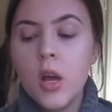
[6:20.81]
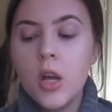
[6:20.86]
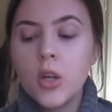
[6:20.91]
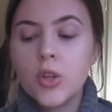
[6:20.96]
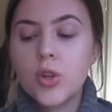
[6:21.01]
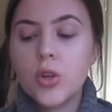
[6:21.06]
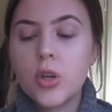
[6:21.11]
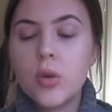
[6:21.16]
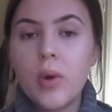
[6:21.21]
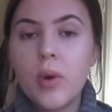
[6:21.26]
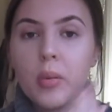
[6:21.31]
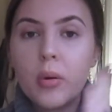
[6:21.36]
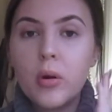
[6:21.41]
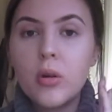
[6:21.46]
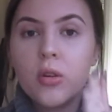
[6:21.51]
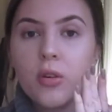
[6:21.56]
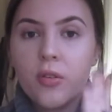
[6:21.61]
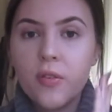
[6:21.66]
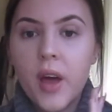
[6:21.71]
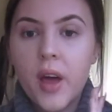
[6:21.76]
So you rub it on
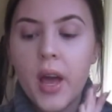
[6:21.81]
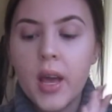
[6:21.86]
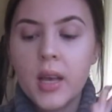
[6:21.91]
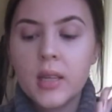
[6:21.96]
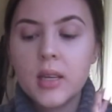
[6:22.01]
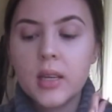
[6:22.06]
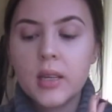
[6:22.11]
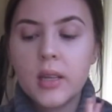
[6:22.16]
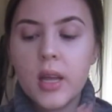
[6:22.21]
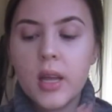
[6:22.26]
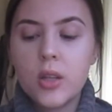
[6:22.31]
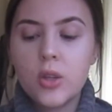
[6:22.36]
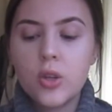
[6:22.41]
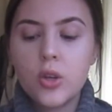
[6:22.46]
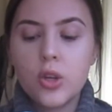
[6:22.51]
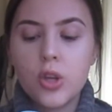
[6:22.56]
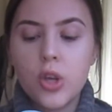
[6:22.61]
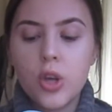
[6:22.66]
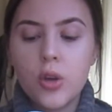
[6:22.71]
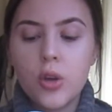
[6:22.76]
your face and then
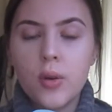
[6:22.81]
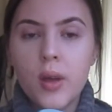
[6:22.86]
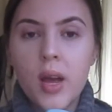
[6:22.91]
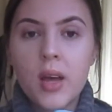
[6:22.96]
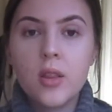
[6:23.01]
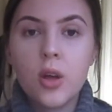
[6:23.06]
you get